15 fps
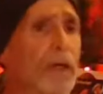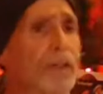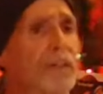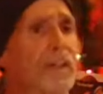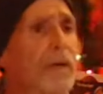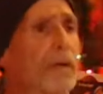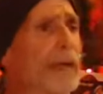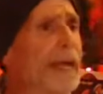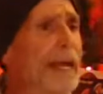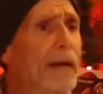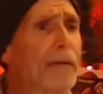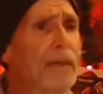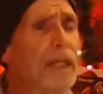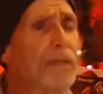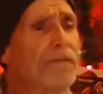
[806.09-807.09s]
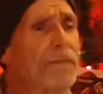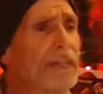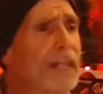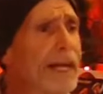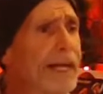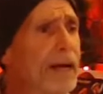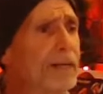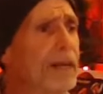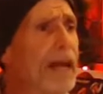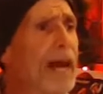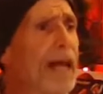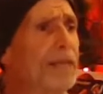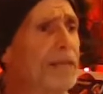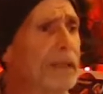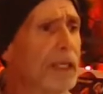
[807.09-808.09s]
Because we're definitely not out to
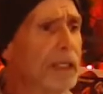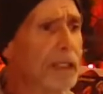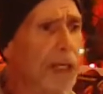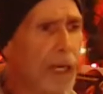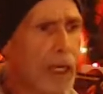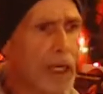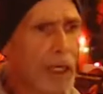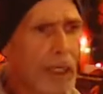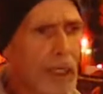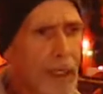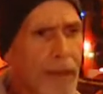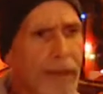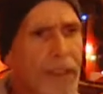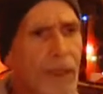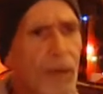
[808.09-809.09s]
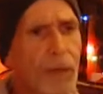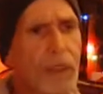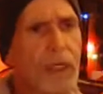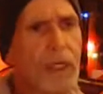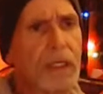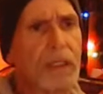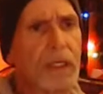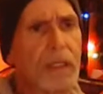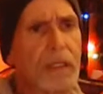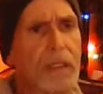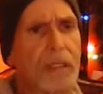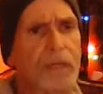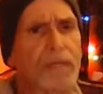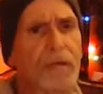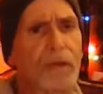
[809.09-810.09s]
advocate with
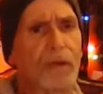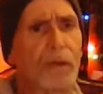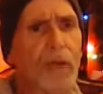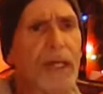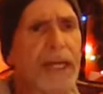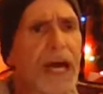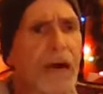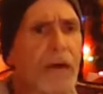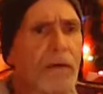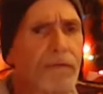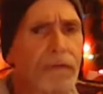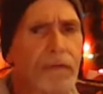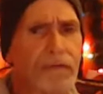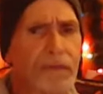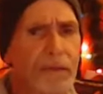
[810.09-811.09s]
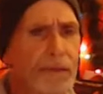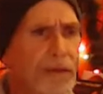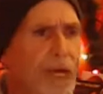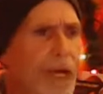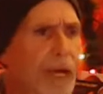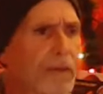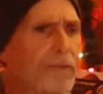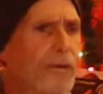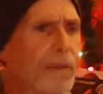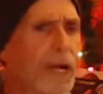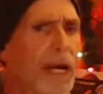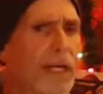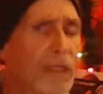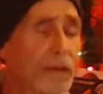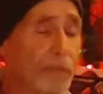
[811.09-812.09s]
the 420 hour for
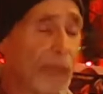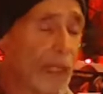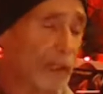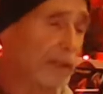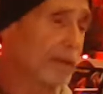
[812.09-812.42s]
minors, man.